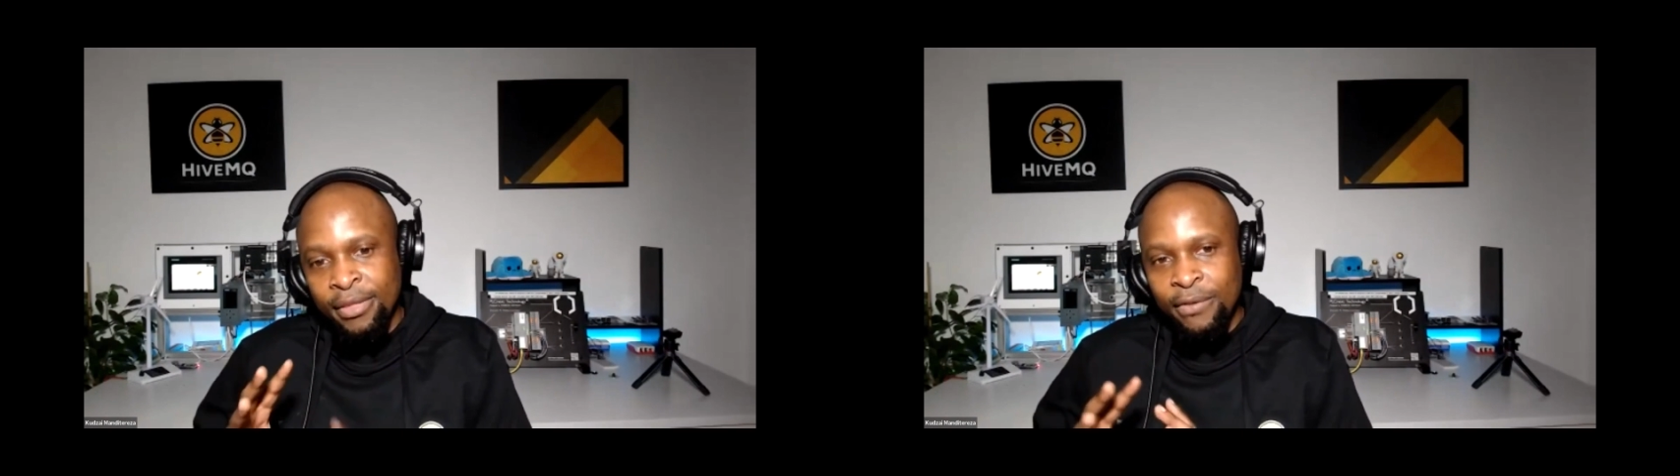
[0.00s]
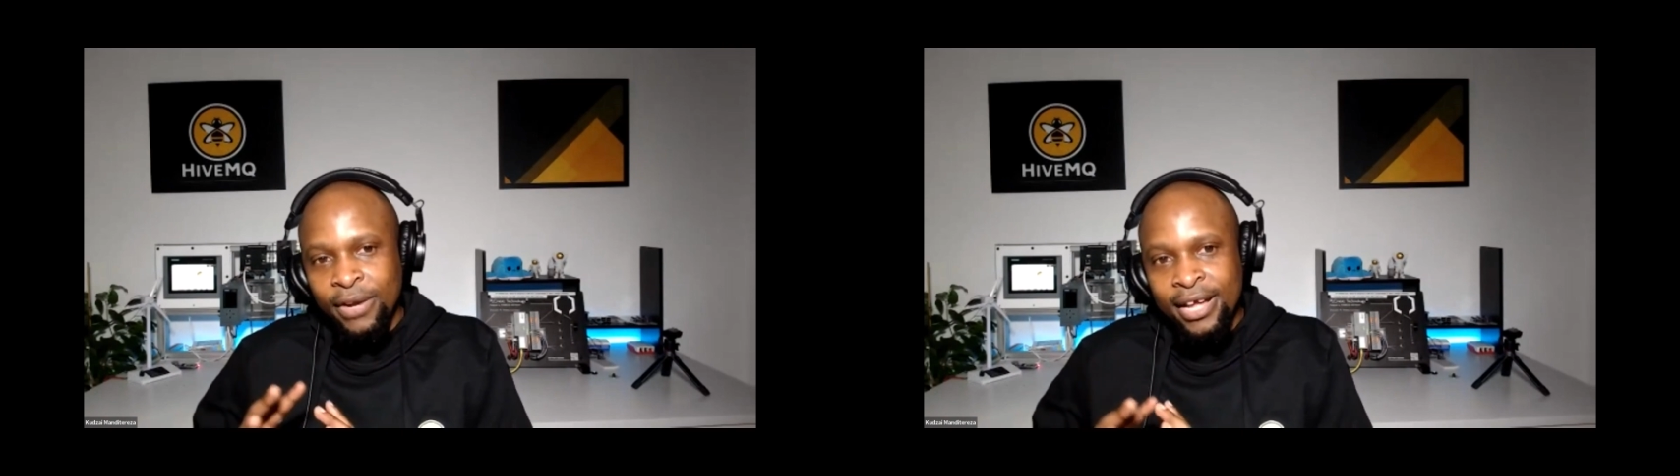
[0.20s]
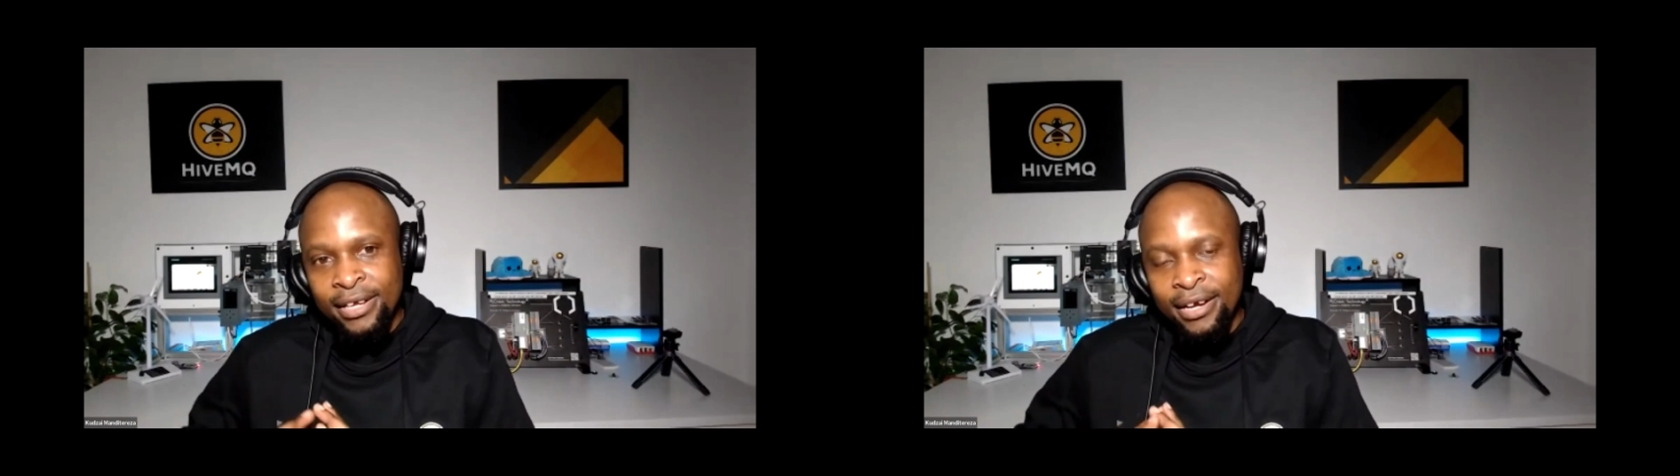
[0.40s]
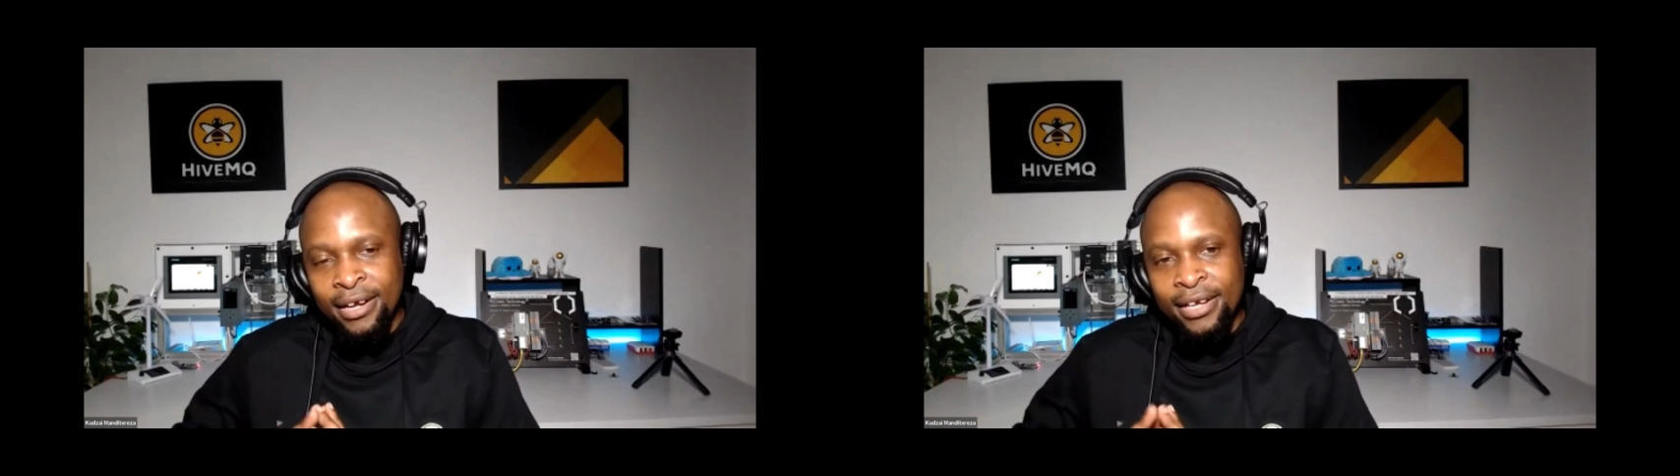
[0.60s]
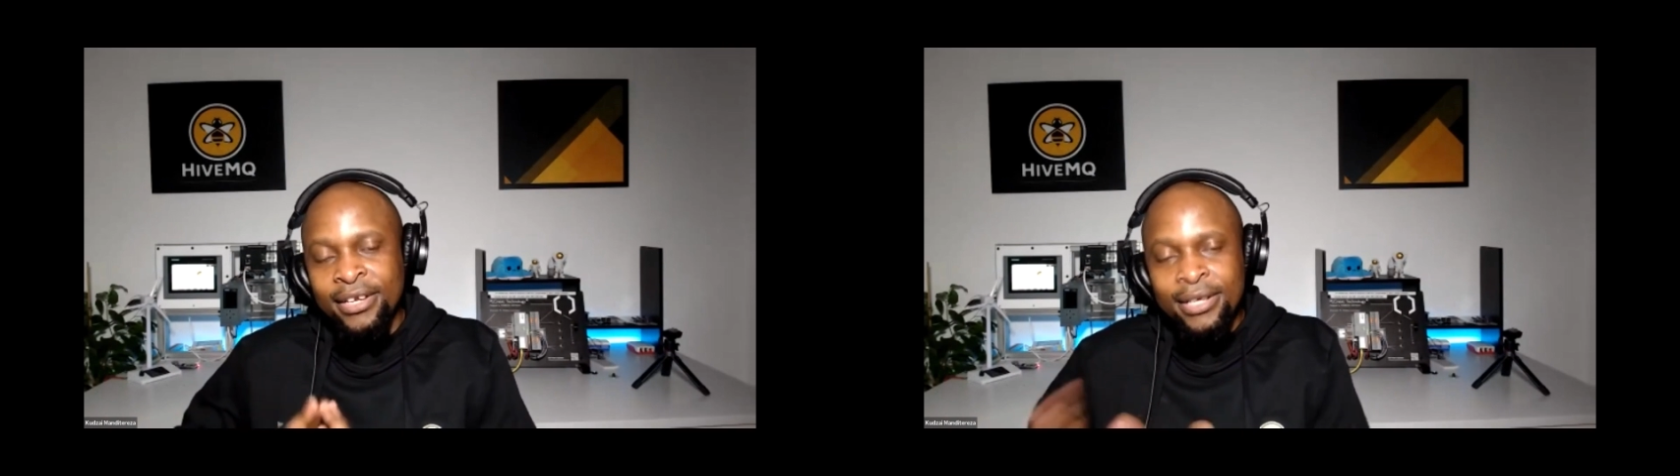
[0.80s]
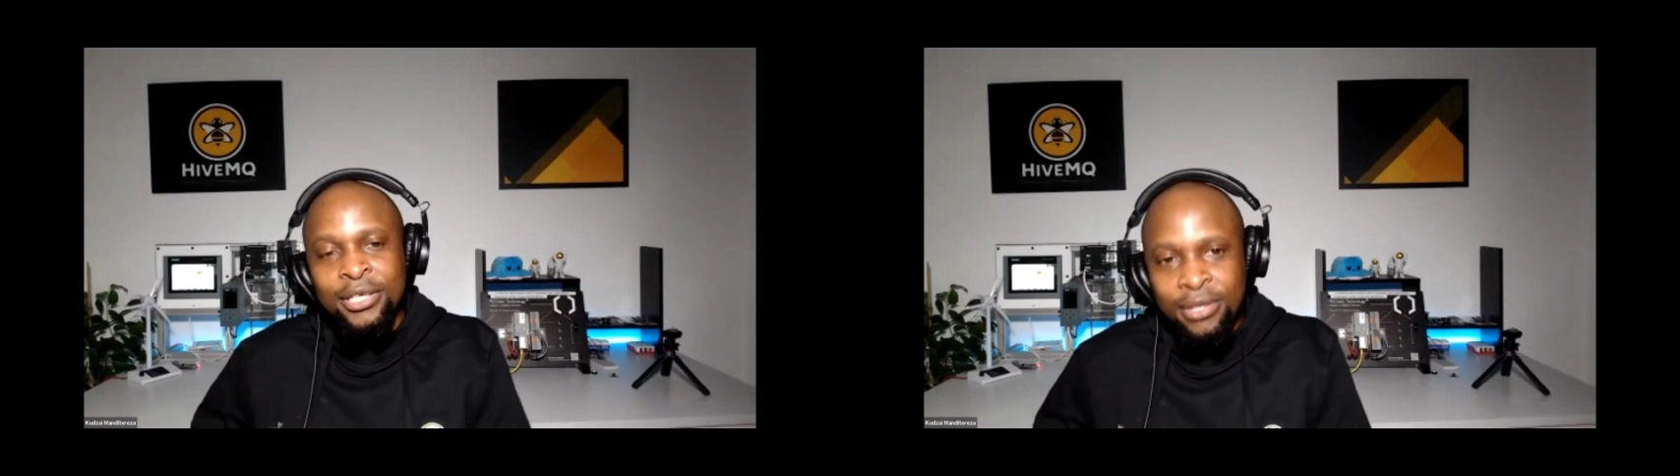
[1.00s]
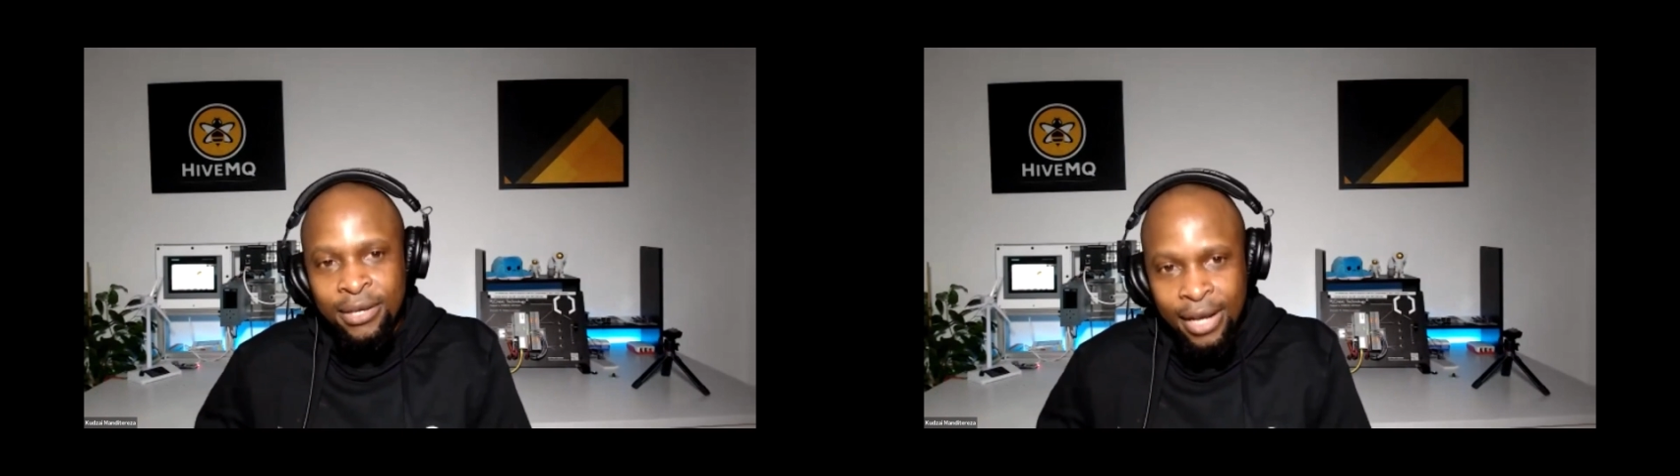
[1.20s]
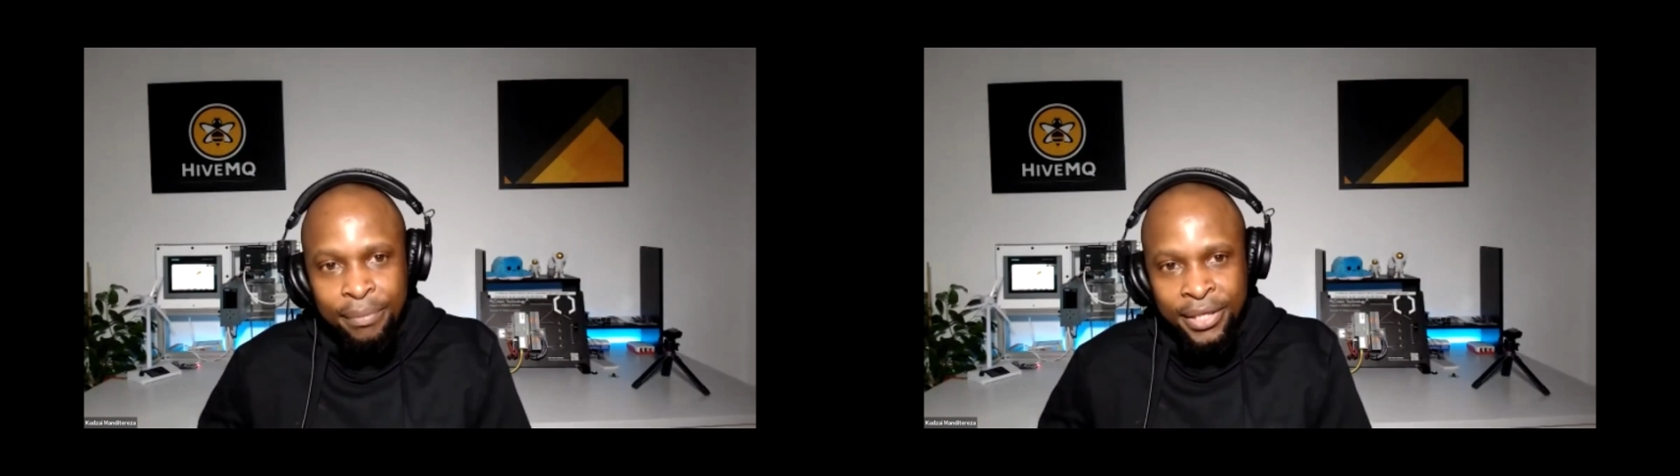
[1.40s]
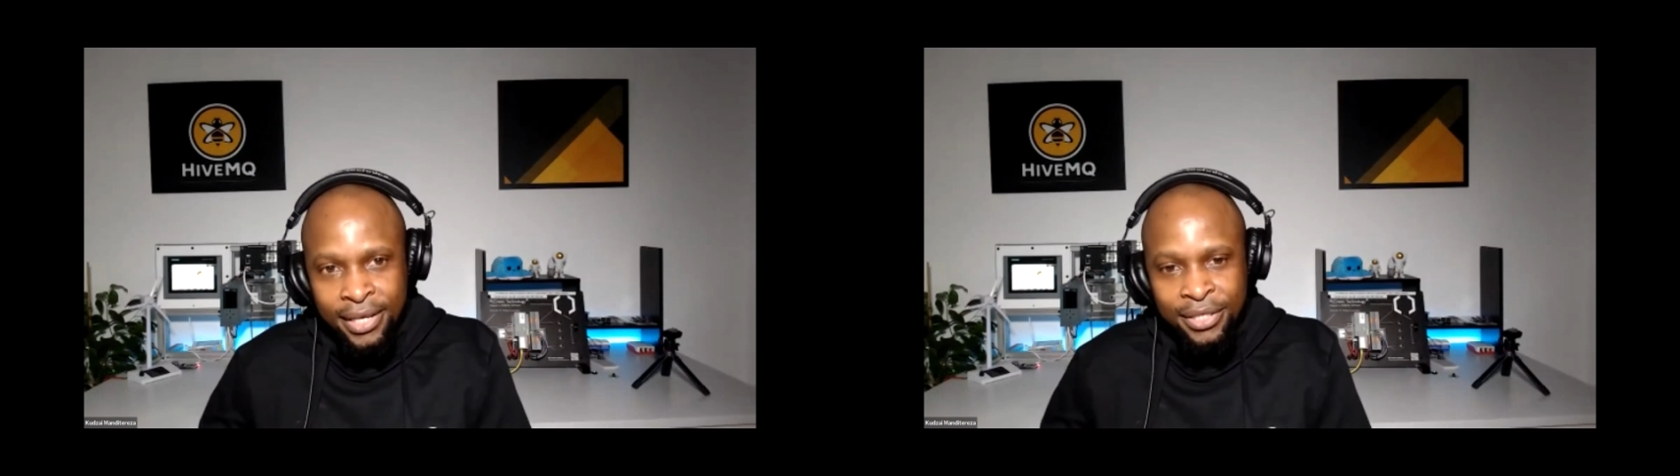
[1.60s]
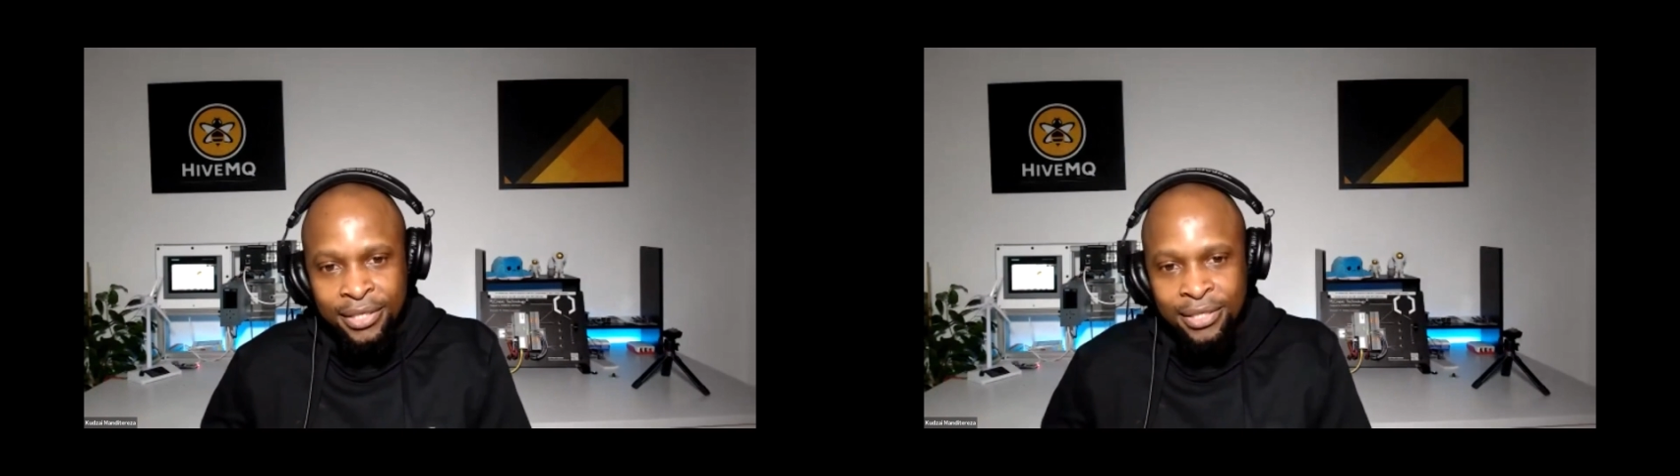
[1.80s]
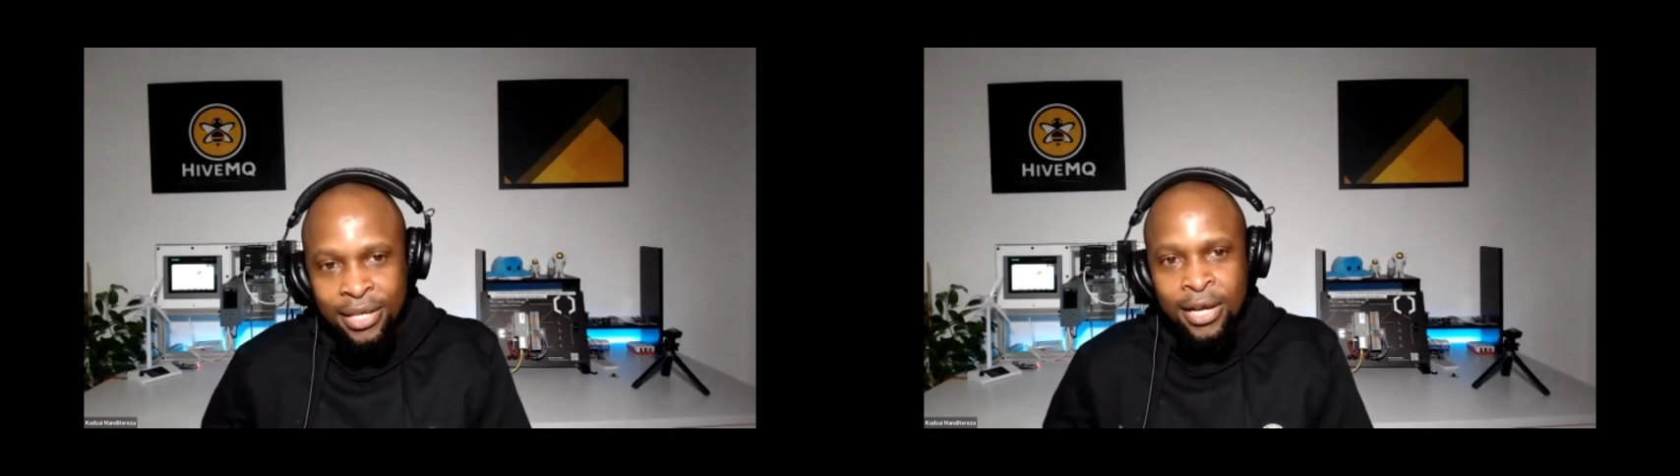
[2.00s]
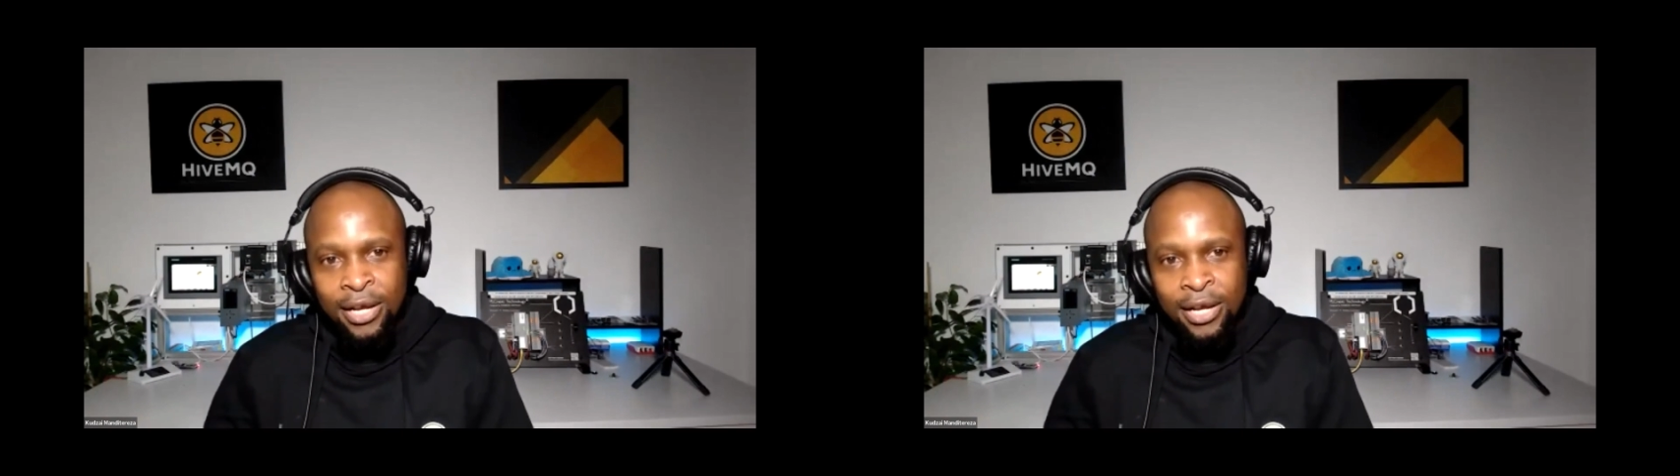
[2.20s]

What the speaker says: for like industrial applications.